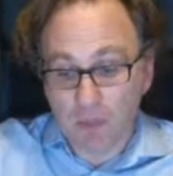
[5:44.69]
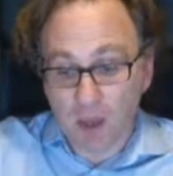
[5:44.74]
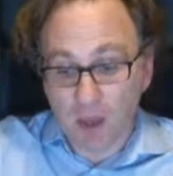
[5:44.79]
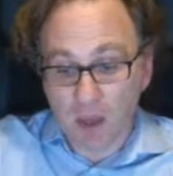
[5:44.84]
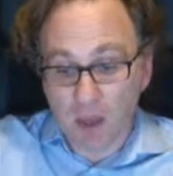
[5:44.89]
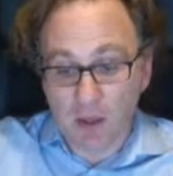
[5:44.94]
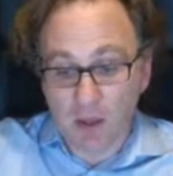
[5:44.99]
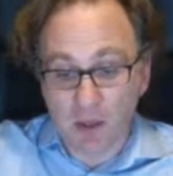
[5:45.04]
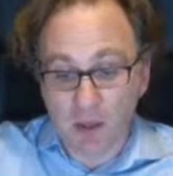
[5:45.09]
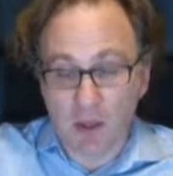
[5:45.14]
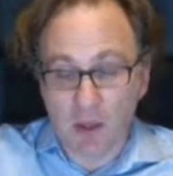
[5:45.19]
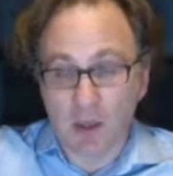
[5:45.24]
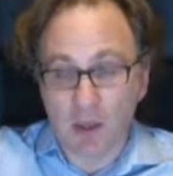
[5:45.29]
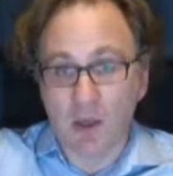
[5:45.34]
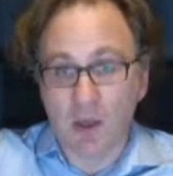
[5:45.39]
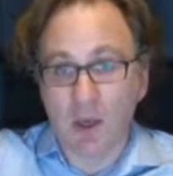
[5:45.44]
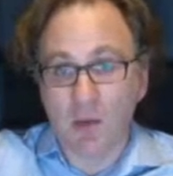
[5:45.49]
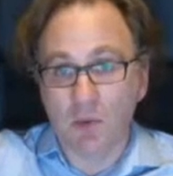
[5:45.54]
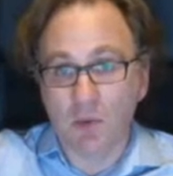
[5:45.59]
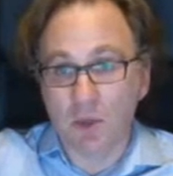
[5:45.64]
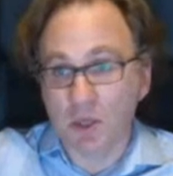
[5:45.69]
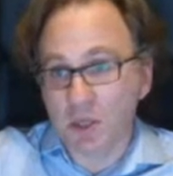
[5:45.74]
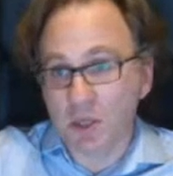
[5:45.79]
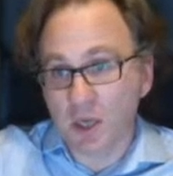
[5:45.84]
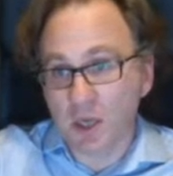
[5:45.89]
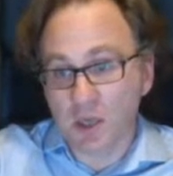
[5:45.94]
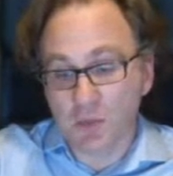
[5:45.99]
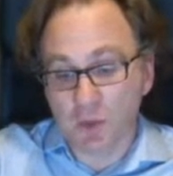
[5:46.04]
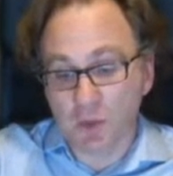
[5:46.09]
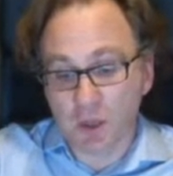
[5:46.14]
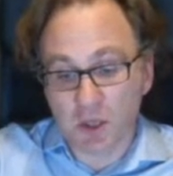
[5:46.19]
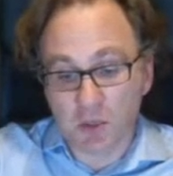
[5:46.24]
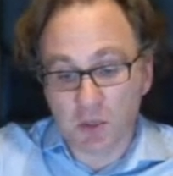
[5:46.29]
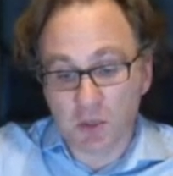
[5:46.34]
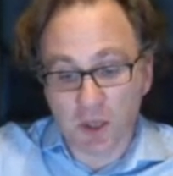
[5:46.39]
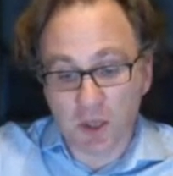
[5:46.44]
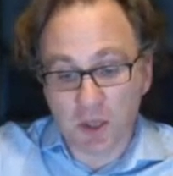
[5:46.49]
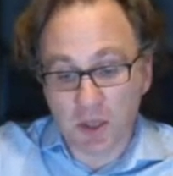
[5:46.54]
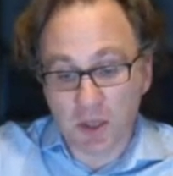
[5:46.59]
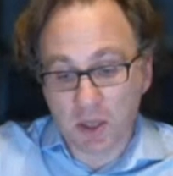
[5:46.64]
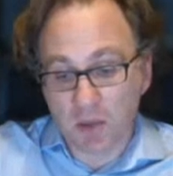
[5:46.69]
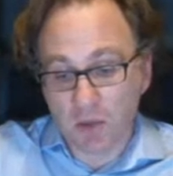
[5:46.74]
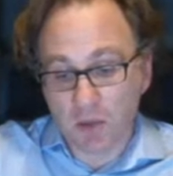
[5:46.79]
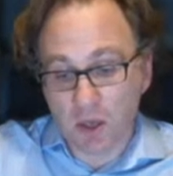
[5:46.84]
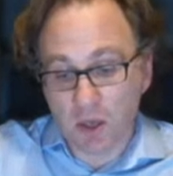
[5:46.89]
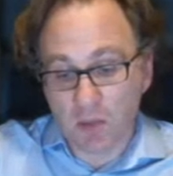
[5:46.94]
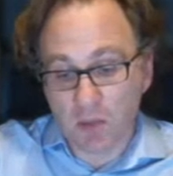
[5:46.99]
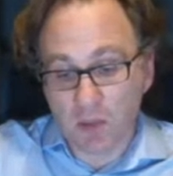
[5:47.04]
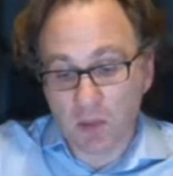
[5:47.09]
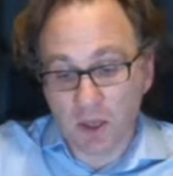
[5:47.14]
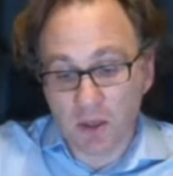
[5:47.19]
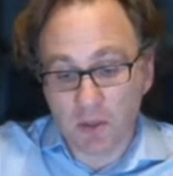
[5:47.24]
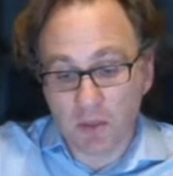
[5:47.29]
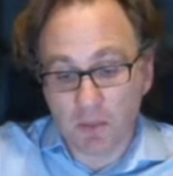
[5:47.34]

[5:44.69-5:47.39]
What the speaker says: and I will discuss what this means in a while, but